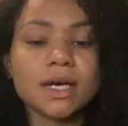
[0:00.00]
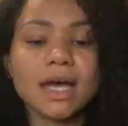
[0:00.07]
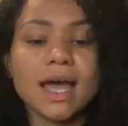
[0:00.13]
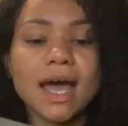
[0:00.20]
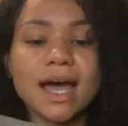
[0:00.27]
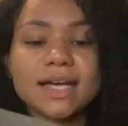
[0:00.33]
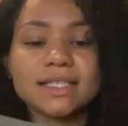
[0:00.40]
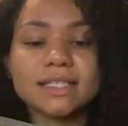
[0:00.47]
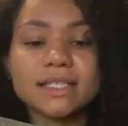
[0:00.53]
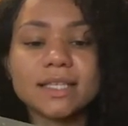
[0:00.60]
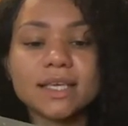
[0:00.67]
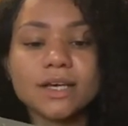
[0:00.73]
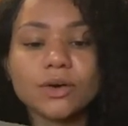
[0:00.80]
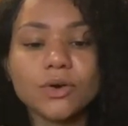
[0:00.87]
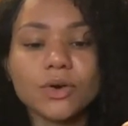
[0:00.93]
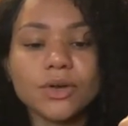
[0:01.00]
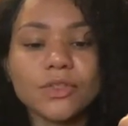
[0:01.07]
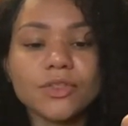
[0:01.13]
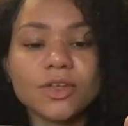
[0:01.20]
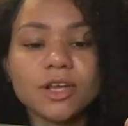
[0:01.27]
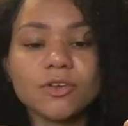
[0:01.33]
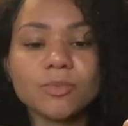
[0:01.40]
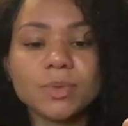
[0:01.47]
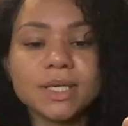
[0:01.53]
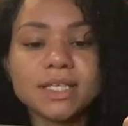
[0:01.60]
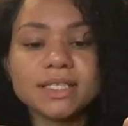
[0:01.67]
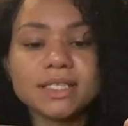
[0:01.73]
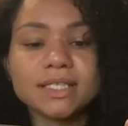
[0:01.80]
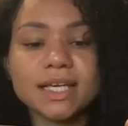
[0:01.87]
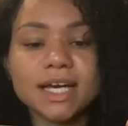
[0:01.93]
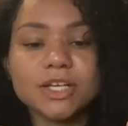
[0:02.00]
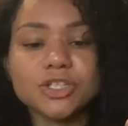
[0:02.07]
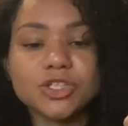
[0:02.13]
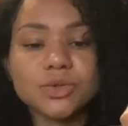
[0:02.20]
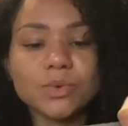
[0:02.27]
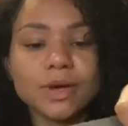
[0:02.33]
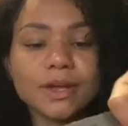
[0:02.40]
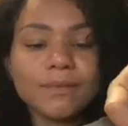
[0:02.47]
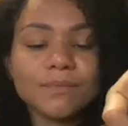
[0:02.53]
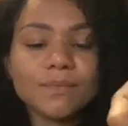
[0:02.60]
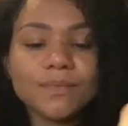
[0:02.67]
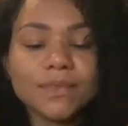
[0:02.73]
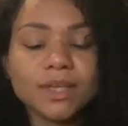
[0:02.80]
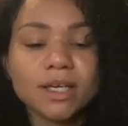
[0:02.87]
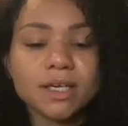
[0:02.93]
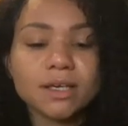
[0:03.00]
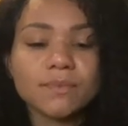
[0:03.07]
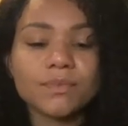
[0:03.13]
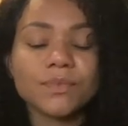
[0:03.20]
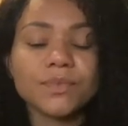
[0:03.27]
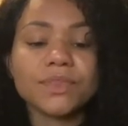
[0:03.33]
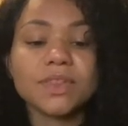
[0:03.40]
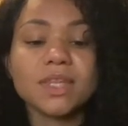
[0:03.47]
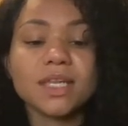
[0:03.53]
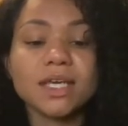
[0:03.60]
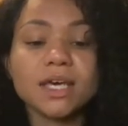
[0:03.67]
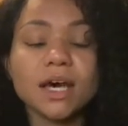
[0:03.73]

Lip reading: as thick or thin of pieces as you want. The